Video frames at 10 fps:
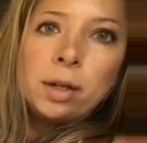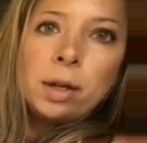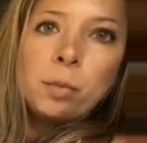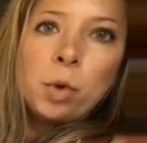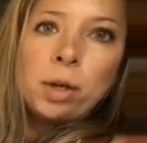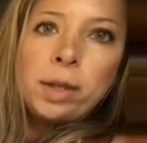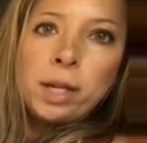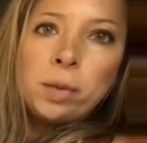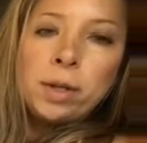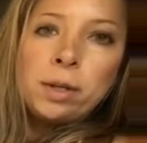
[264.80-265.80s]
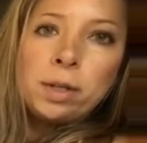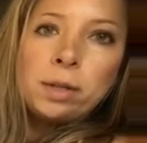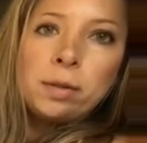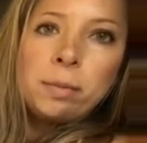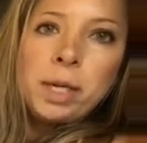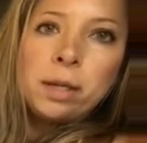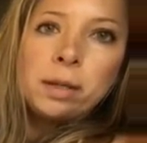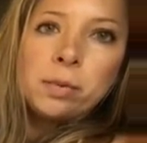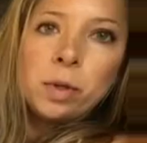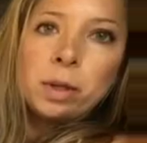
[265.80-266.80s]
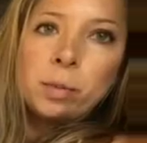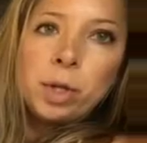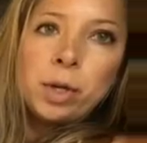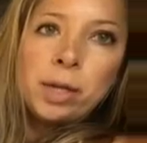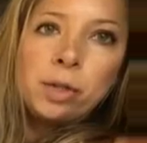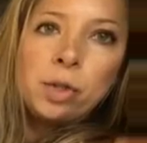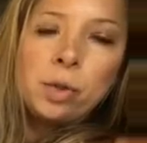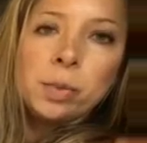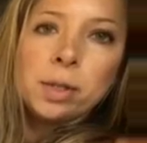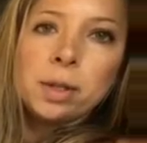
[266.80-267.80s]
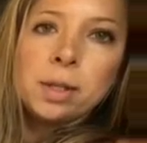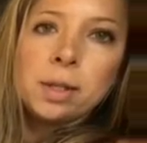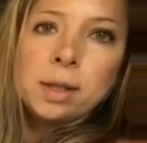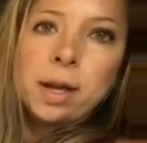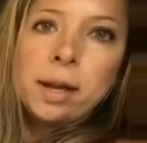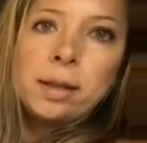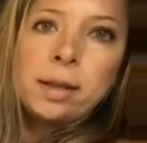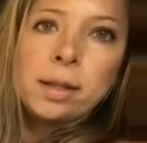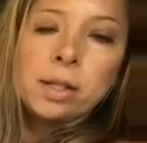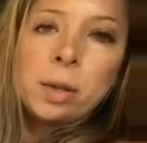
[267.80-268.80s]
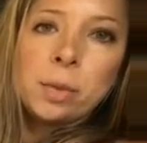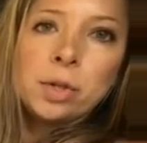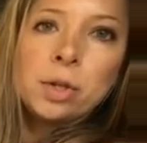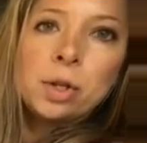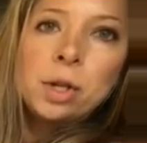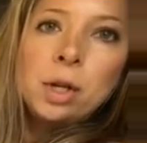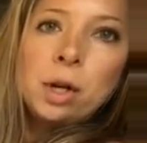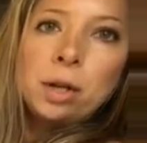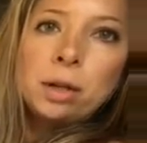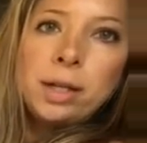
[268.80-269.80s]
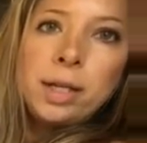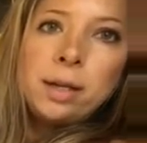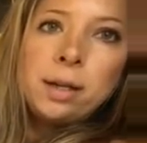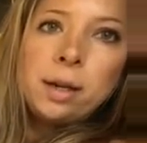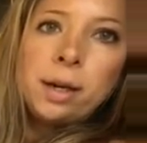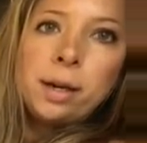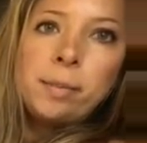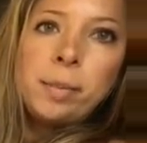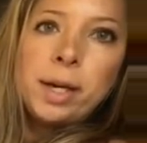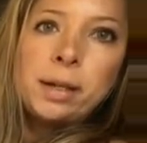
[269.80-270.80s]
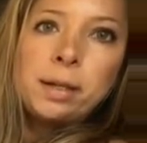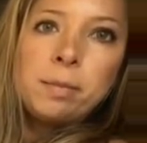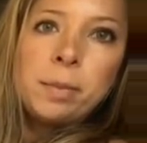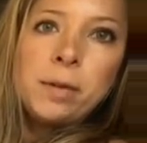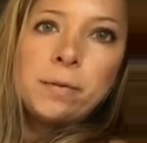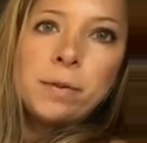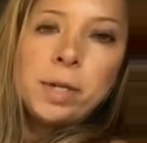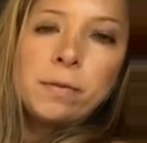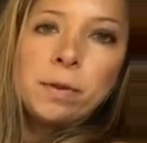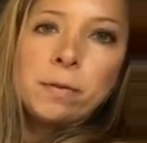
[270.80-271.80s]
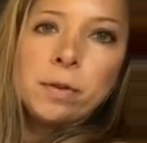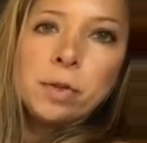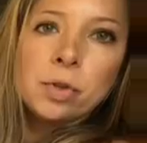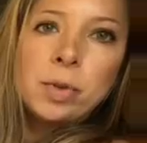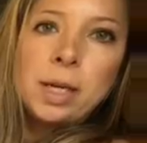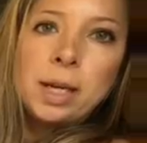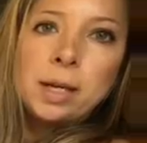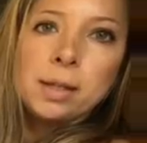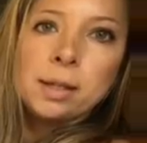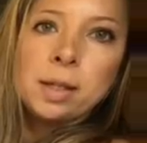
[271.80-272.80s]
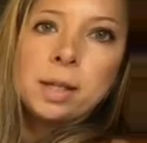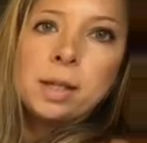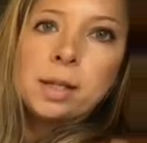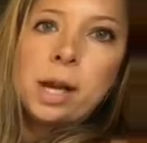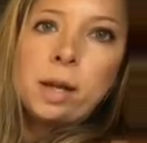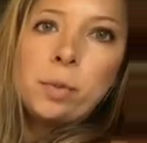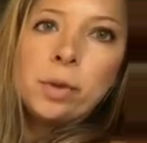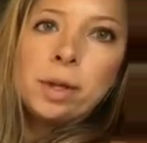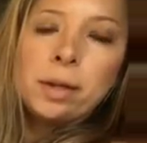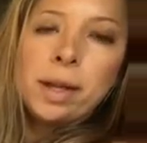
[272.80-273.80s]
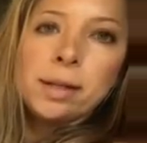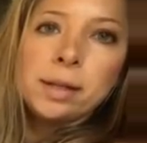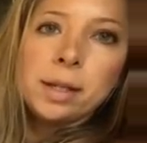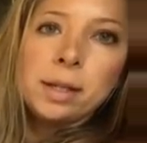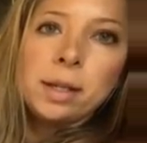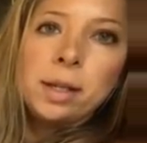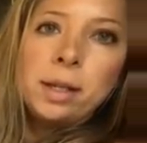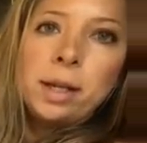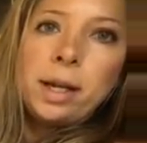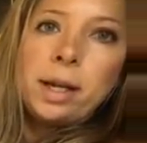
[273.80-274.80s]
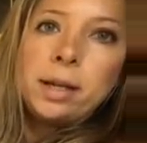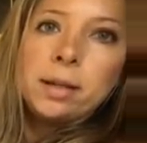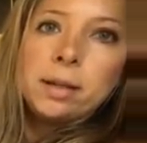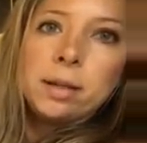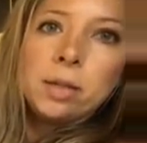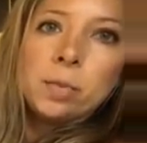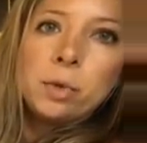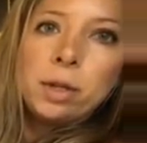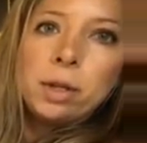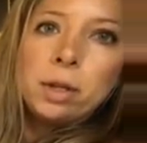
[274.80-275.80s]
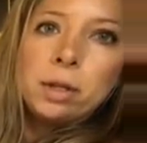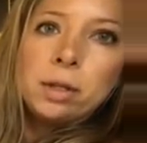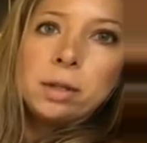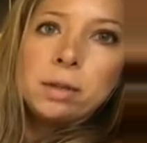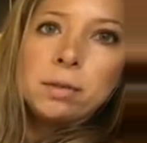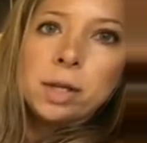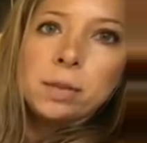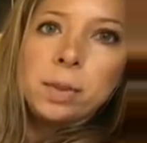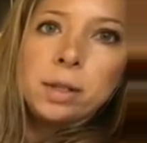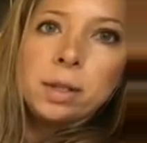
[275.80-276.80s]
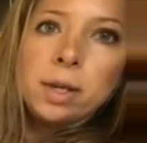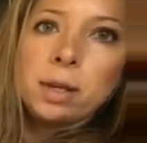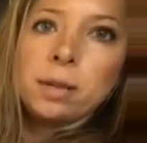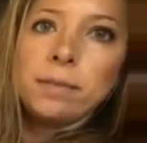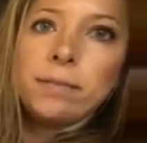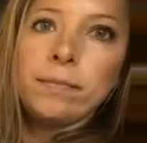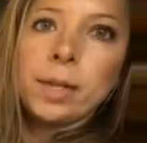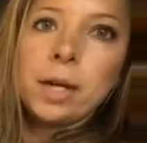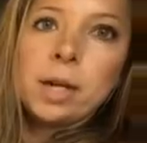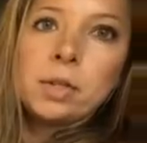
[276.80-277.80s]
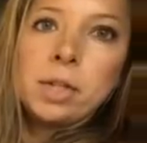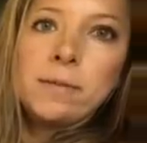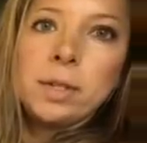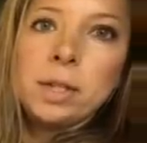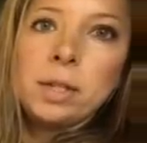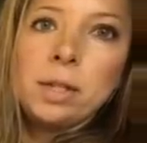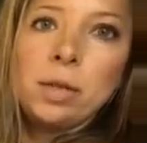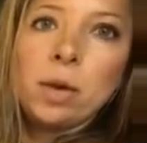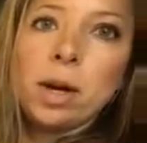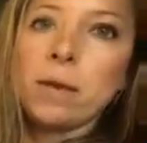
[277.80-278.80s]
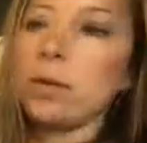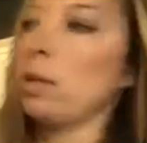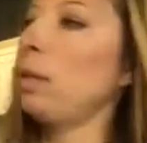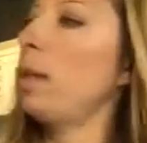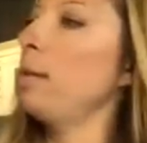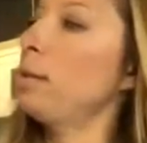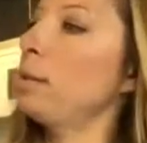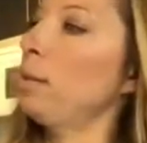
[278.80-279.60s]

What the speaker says: more liquid meals with the pureed soups and things like that, and then the suppers are clean but meat-free for the first 3 days to help with the cleansing. And there's some really good recipes in there that I actually even continue on after the cleanse.